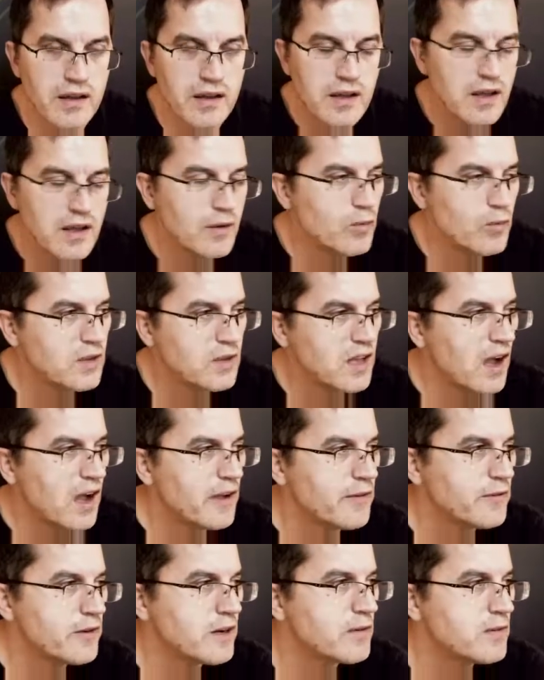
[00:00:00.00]
with high
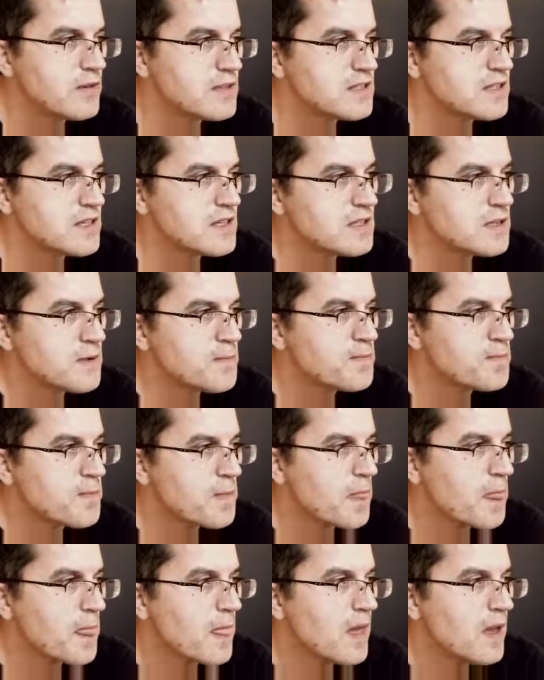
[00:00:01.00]
frequencies,
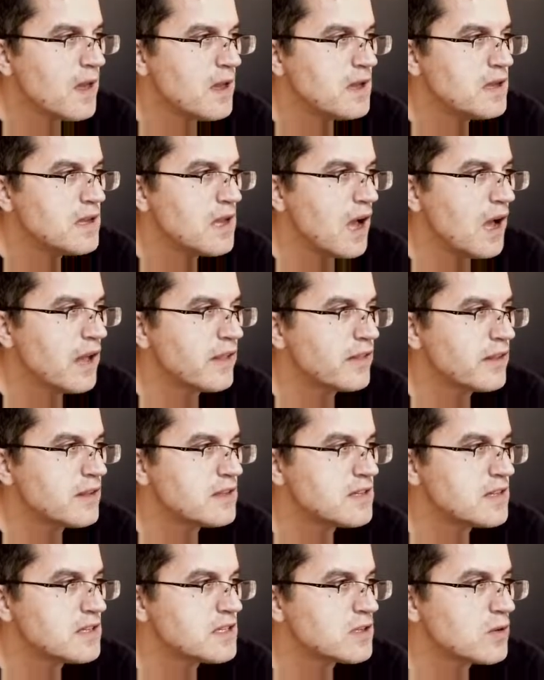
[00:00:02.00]
and this
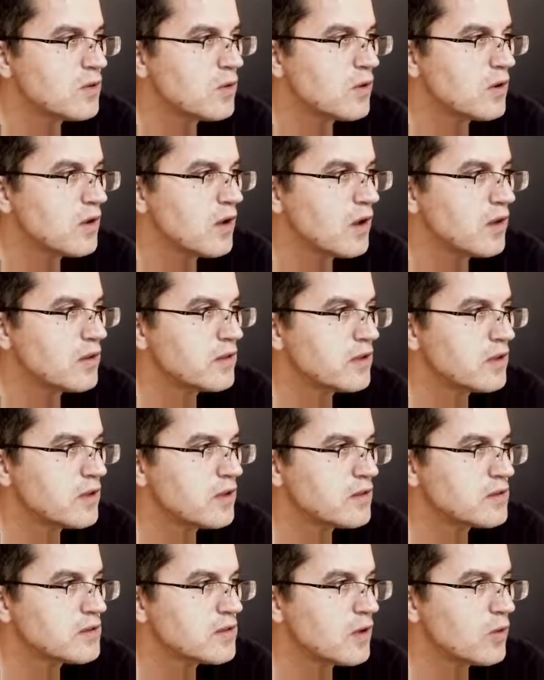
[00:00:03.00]
is the
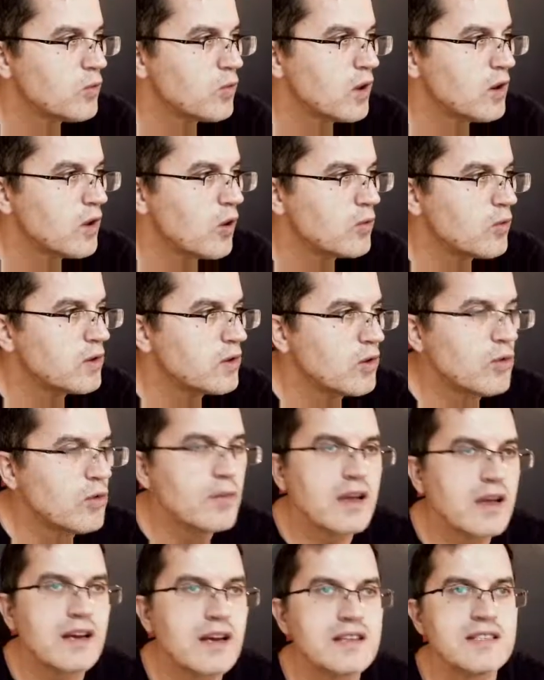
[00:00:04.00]
1 over
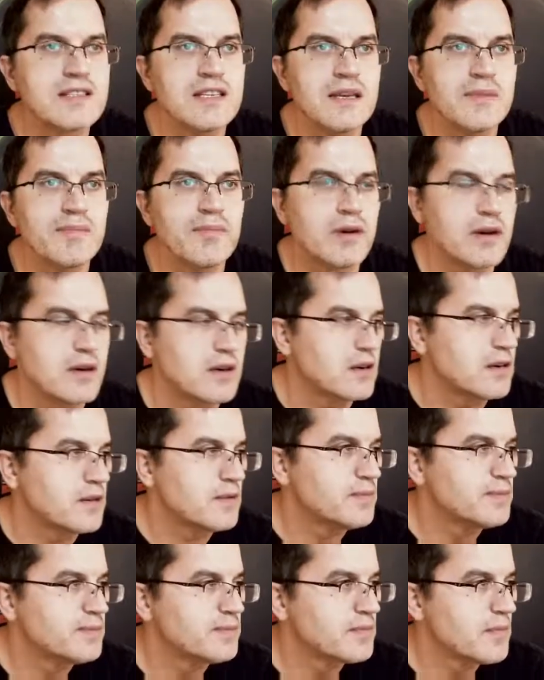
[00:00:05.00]
omega C part.
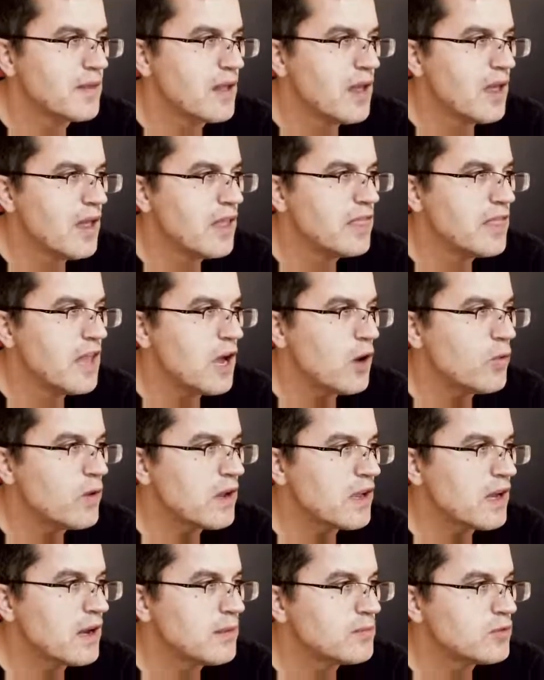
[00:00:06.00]
Now we
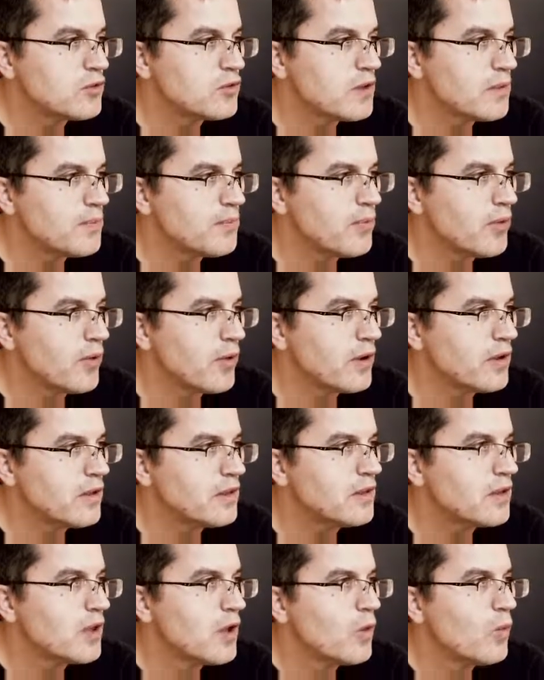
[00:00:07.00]
come to the
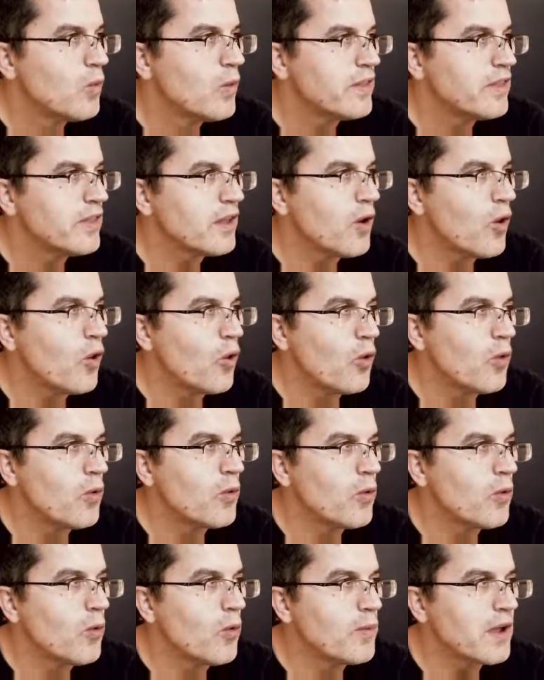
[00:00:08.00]
point when the
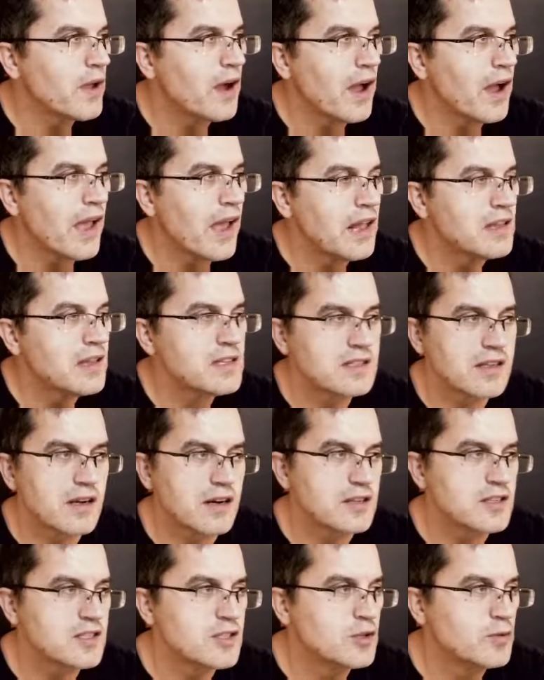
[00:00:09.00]
omega L
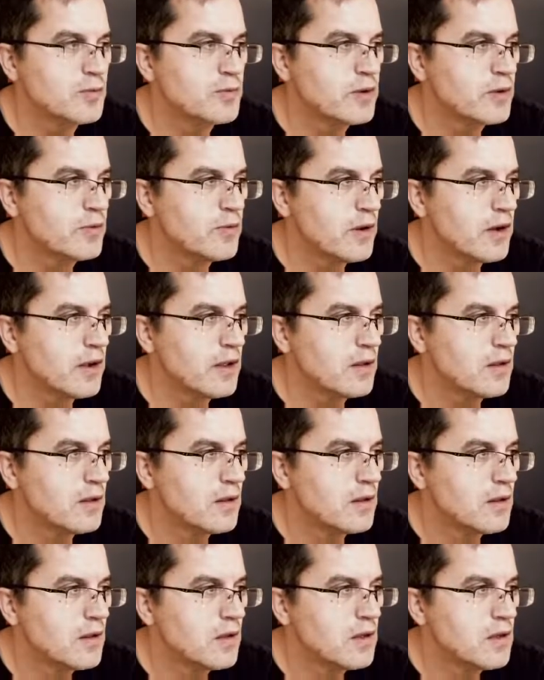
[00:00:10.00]
starts to prevail.
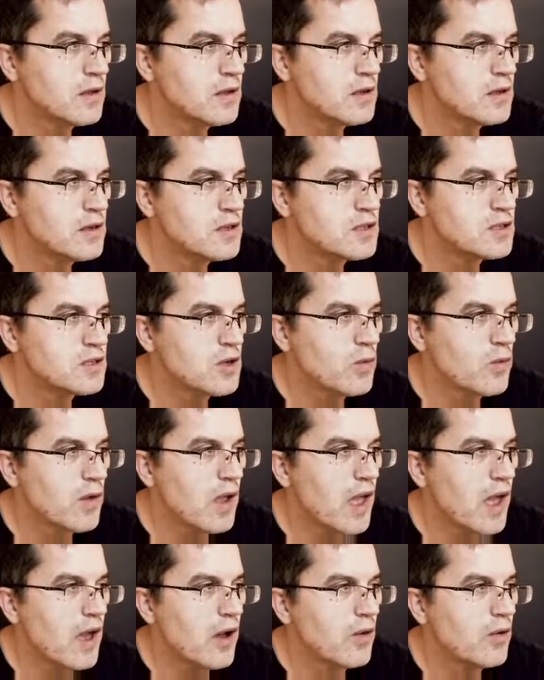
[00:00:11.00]
So we
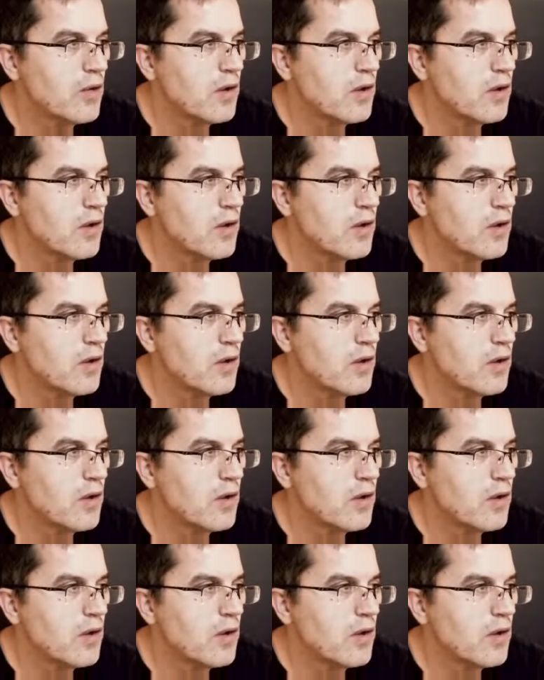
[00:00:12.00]
have